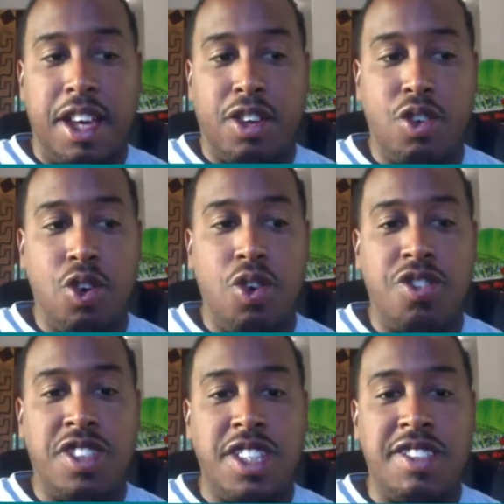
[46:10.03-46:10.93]
Google
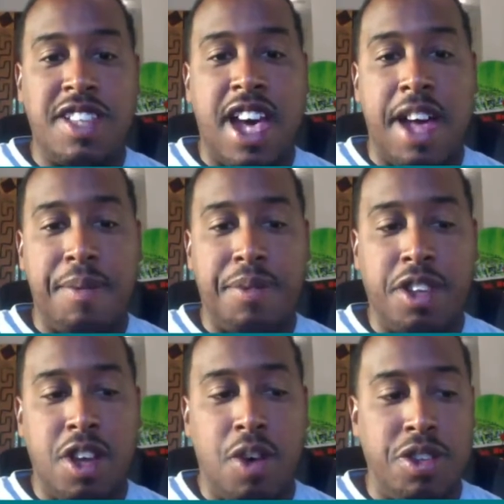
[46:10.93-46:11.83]
sees that,
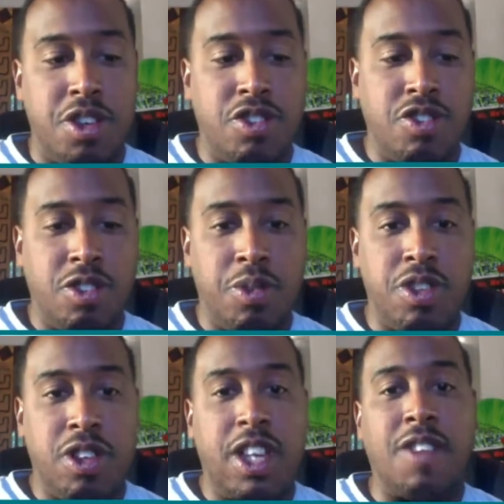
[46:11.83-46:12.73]
you know, when you're
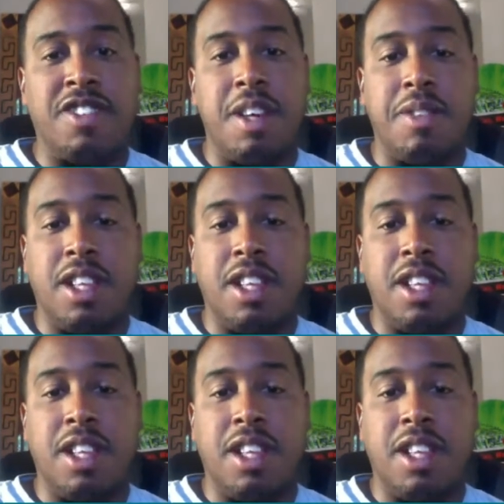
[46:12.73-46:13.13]
looking for something